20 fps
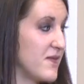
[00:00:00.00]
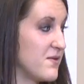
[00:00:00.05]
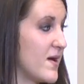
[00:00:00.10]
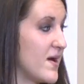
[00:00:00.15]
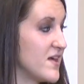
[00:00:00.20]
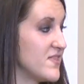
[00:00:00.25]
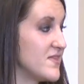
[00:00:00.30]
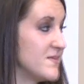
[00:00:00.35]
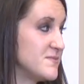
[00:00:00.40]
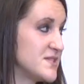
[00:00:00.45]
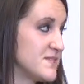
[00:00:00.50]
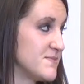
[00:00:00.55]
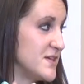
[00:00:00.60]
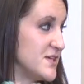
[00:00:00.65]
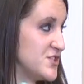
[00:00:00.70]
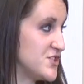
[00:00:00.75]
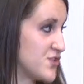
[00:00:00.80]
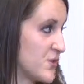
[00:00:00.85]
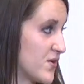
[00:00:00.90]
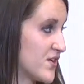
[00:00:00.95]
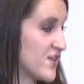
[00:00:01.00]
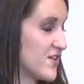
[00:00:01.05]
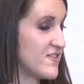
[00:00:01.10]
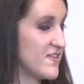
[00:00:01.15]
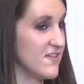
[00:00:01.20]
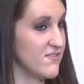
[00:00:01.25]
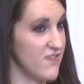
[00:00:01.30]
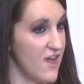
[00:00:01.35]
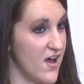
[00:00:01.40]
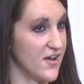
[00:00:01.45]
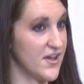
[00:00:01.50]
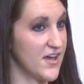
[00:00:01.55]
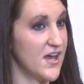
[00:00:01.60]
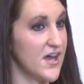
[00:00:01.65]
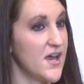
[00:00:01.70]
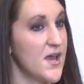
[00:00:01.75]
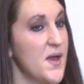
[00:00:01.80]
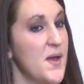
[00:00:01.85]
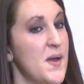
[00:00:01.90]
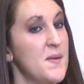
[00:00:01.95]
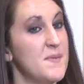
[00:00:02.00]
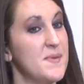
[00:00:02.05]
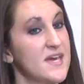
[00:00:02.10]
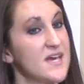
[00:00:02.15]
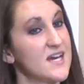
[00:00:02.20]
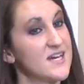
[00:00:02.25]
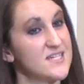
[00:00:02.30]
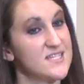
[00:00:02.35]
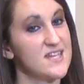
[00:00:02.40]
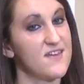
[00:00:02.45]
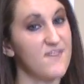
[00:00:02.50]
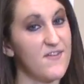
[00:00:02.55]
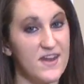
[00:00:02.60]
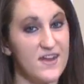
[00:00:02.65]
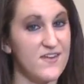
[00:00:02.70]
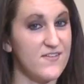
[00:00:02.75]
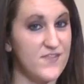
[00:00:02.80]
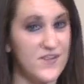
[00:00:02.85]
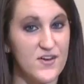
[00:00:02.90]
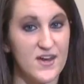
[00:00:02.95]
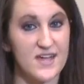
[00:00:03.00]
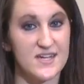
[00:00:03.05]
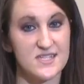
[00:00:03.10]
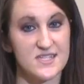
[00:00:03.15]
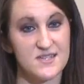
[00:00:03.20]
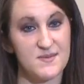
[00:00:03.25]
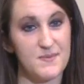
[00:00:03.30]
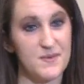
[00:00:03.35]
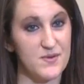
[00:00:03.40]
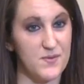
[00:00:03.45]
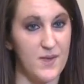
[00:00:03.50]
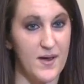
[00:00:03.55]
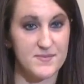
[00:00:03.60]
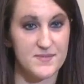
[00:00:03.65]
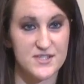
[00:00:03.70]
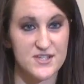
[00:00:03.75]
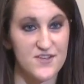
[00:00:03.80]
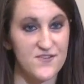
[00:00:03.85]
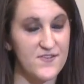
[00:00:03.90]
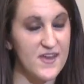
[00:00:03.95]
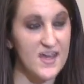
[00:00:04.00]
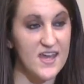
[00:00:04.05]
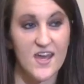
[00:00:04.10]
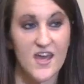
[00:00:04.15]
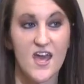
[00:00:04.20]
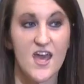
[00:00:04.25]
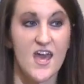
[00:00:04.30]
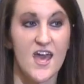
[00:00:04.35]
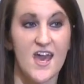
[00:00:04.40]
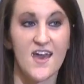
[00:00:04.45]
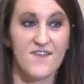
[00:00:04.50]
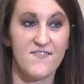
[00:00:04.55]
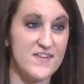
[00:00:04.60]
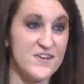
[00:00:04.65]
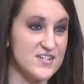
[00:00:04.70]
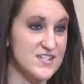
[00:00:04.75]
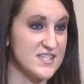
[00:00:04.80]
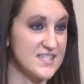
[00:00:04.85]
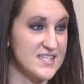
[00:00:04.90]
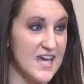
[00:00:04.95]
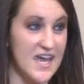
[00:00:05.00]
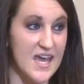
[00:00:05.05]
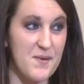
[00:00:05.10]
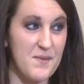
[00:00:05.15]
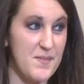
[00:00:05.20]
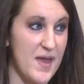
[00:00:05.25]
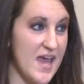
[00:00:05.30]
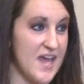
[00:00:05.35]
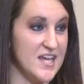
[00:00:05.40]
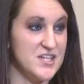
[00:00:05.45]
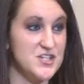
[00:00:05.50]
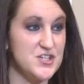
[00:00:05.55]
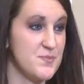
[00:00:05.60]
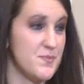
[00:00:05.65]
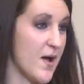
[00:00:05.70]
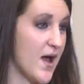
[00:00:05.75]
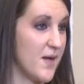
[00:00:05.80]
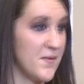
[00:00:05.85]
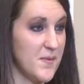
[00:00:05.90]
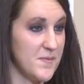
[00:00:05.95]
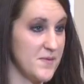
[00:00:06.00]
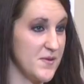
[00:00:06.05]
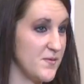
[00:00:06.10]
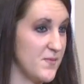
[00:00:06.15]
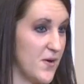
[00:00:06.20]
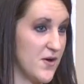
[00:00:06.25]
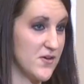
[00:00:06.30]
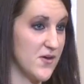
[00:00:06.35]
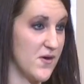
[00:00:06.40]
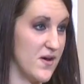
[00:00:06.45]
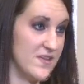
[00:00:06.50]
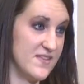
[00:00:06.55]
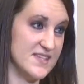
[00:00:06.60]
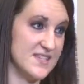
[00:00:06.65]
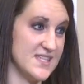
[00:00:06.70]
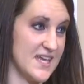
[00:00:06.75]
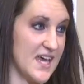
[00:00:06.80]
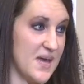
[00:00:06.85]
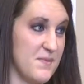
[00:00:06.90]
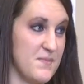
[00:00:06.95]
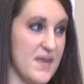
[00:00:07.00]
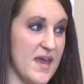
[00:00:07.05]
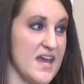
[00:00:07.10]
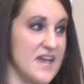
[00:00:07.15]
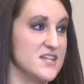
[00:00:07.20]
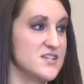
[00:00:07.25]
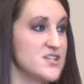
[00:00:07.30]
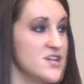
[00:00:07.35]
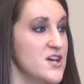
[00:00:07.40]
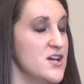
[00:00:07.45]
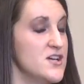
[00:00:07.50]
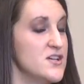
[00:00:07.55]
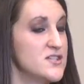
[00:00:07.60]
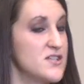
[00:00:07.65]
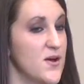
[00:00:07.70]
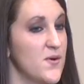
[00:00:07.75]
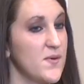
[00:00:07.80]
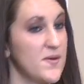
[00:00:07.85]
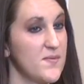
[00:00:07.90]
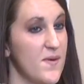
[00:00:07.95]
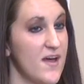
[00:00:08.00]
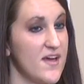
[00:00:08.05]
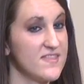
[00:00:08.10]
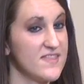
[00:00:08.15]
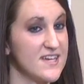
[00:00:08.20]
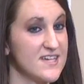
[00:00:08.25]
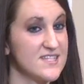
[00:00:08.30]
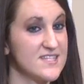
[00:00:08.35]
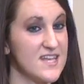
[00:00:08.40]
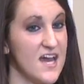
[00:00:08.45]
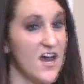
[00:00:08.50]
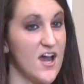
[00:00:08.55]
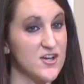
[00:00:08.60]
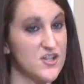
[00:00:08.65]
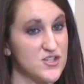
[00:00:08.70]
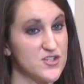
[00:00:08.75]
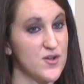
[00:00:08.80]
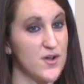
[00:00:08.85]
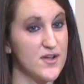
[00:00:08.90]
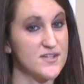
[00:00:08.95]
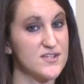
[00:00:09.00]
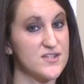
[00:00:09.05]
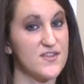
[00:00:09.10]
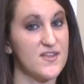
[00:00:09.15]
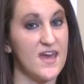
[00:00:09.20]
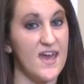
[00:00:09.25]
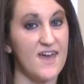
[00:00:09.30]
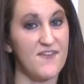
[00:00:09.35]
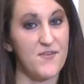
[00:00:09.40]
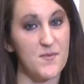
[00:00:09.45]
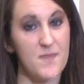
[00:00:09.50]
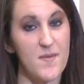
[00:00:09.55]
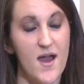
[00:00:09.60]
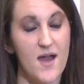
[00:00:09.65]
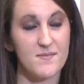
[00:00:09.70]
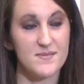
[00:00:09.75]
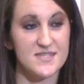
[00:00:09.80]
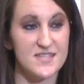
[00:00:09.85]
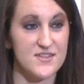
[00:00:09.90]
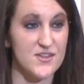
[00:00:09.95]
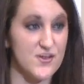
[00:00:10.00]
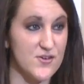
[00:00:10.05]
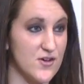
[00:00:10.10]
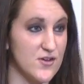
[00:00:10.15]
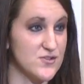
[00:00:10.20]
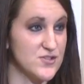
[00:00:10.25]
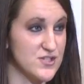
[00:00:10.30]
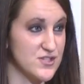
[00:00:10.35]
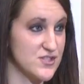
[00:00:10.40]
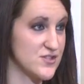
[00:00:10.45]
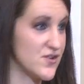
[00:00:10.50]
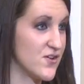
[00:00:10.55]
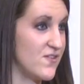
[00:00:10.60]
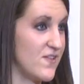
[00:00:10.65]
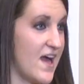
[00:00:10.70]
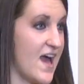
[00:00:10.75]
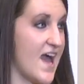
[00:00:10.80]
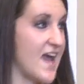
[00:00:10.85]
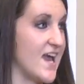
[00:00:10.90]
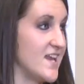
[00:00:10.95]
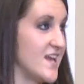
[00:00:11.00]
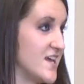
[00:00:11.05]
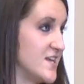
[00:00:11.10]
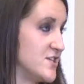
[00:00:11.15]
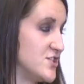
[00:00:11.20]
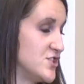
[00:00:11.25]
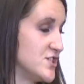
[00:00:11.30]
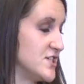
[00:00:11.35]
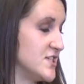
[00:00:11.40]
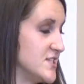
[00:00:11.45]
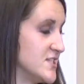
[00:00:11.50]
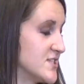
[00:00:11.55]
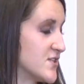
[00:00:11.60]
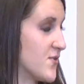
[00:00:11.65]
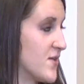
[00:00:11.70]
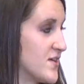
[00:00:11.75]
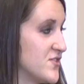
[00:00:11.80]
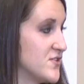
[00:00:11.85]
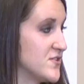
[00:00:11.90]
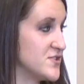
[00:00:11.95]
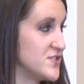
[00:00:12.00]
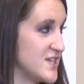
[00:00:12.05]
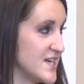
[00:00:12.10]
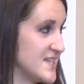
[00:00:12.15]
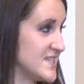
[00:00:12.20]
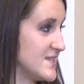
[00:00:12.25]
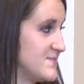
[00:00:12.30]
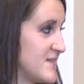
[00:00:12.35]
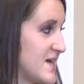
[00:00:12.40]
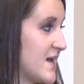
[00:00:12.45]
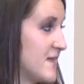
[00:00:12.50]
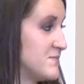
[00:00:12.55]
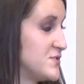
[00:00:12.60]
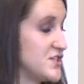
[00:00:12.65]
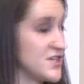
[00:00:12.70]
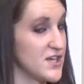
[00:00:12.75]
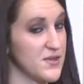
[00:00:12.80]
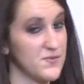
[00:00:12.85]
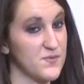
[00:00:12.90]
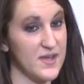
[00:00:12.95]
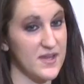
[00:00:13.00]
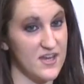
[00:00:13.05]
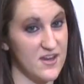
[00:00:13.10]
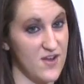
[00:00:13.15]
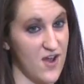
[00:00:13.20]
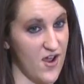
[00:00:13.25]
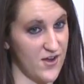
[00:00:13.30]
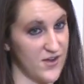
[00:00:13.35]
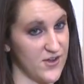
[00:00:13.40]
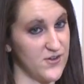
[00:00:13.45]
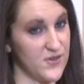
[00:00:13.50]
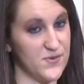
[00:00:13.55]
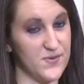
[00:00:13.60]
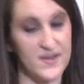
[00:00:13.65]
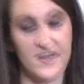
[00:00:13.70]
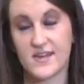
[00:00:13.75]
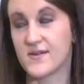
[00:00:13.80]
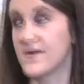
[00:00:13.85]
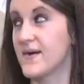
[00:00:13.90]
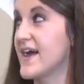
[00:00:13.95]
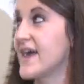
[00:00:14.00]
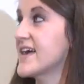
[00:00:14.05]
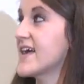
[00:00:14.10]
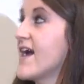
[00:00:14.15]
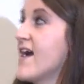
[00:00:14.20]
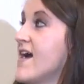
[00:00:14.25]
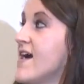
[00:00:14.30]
We want them to be shorter than longer, because if any of you guys have been websitting, if there's a second page, you probably won't go on the second page. So we want things that are short so that if a mom is at the grocery store line and she's going through and she has some time, she can read them really quick.